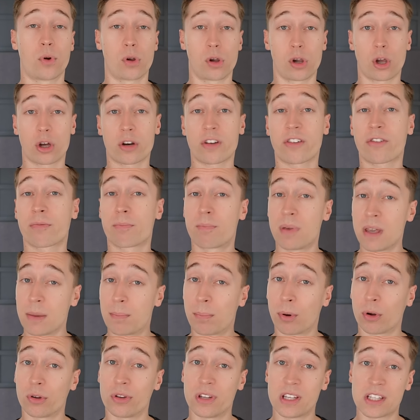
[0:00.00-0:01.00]
For a lot of
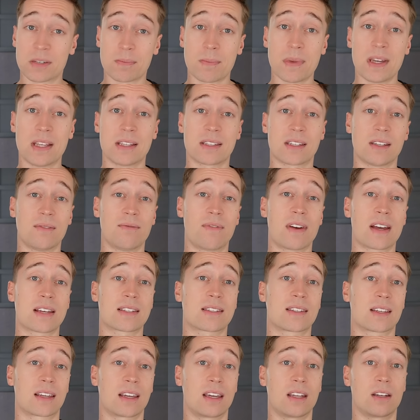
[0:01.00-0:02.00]
people, this means
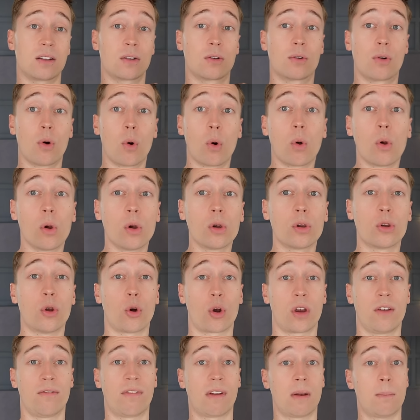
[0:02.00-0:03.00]
investing in gold
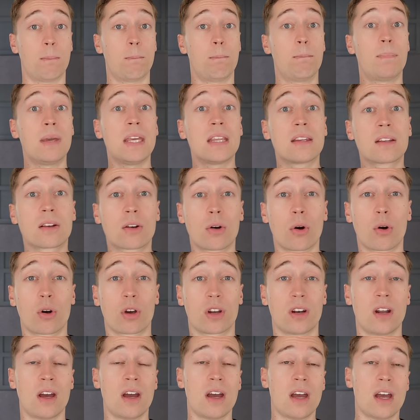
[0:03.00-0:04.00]
or even
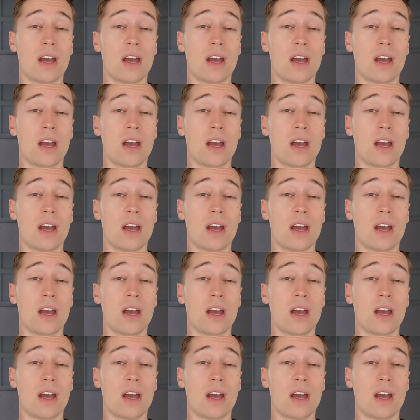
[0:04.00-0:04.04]
Bitcoin,